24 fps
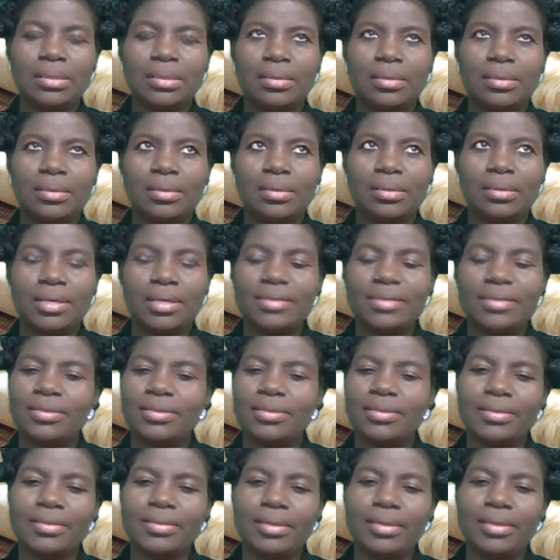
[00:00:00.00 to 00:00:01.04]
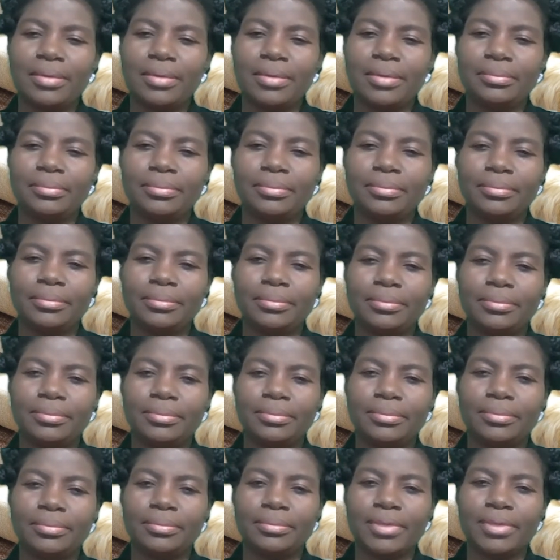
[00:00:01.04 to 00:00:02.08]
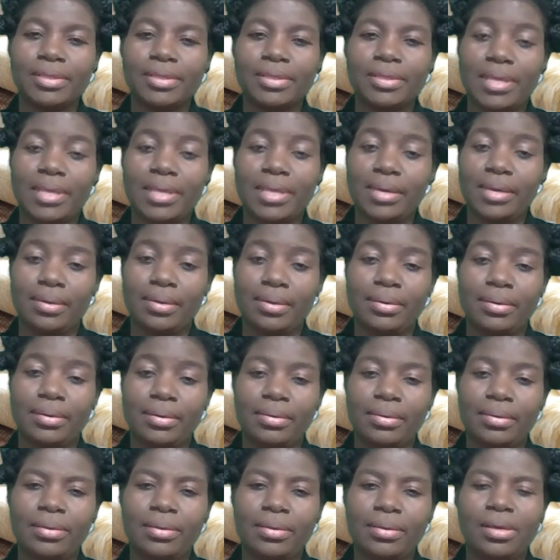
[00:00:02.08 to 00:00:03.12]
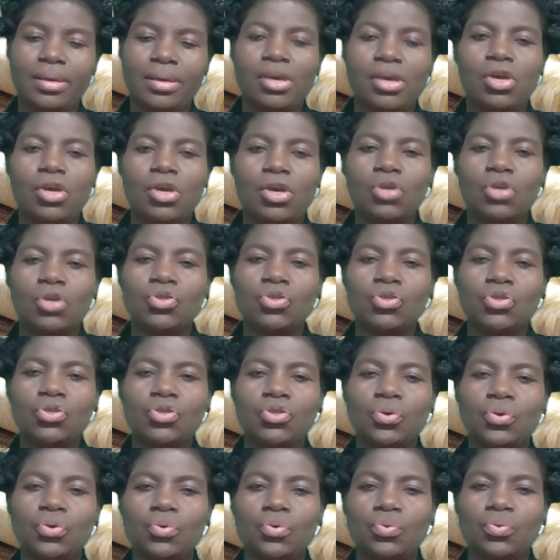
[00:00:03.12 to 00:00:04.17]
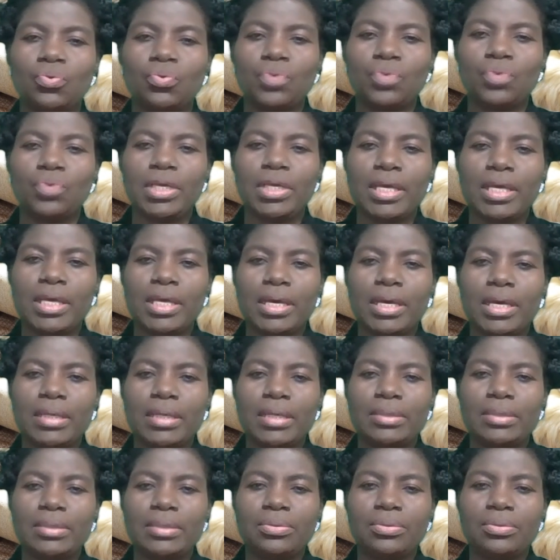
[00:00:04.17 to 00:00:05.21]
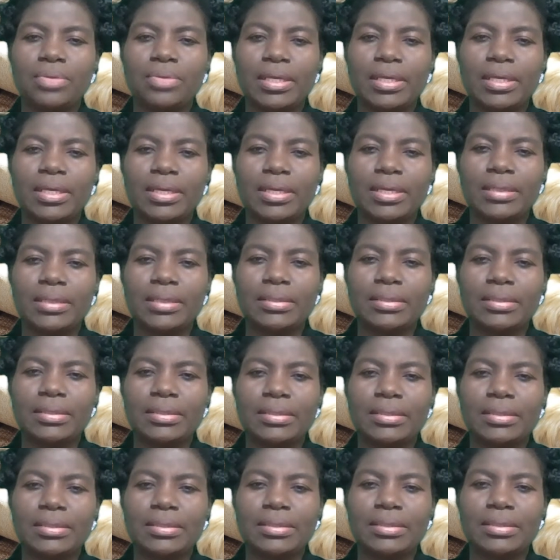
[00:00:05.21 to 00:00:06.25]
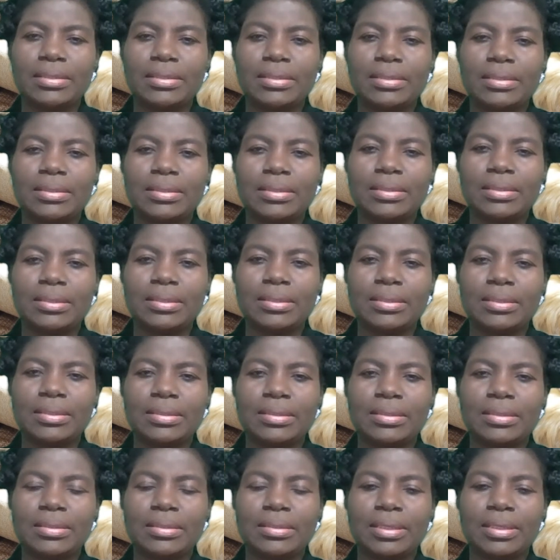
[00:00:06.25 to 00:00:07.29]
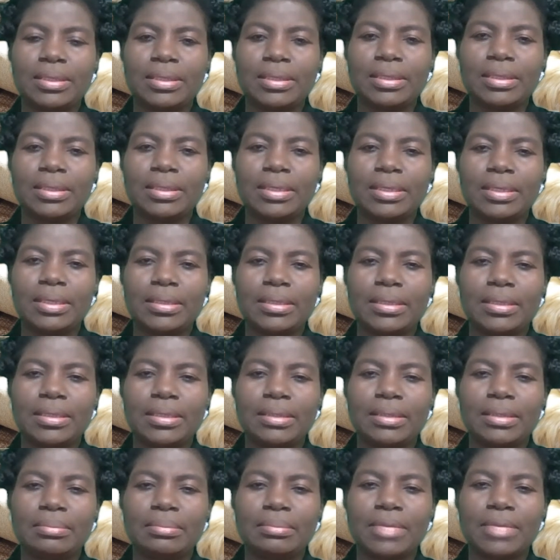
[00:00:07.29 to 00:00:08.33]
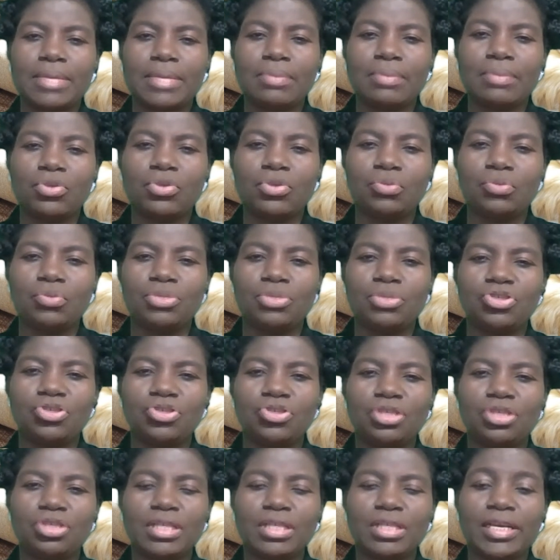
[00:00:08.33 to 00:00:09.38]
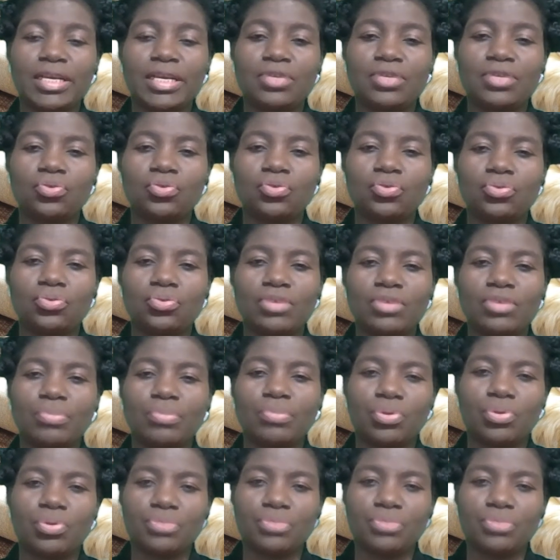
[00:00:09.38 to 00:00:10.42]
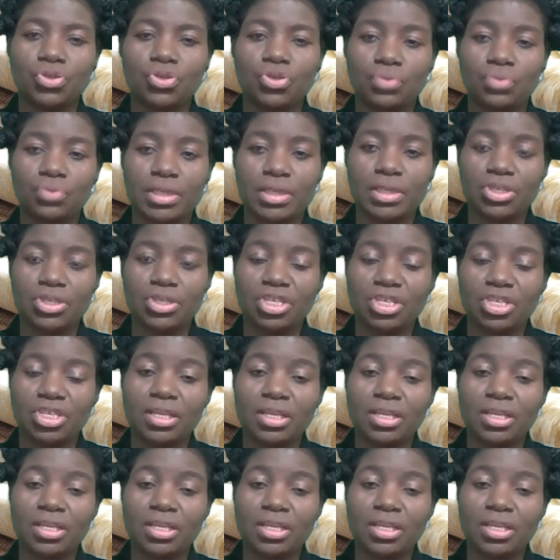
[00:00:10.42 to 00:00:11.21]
Eiye, yeah, that's hen. So we are looking at this today, and I'm going to be treating, like I told you, I promised you on this channel,